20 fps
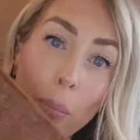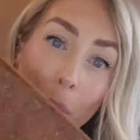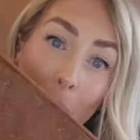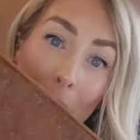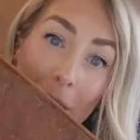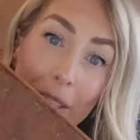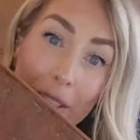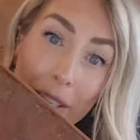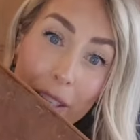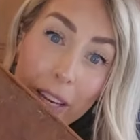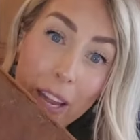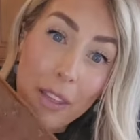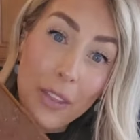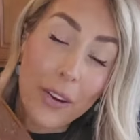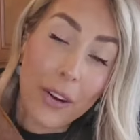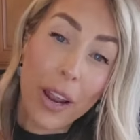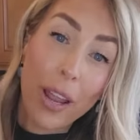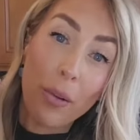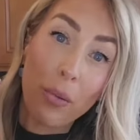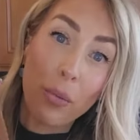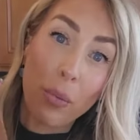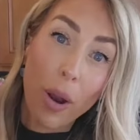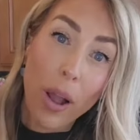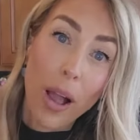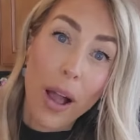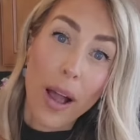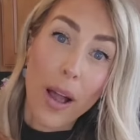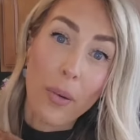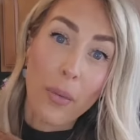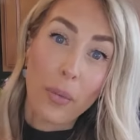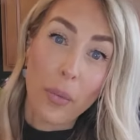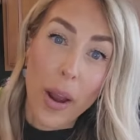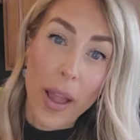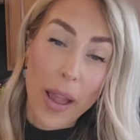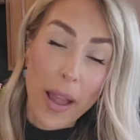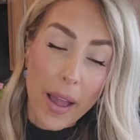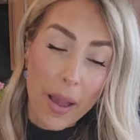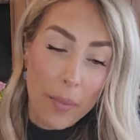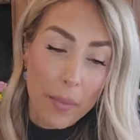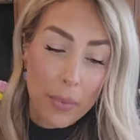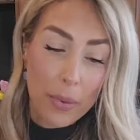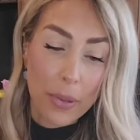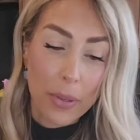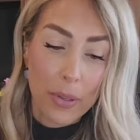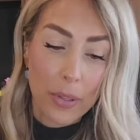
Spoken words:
putting together a raw wrap.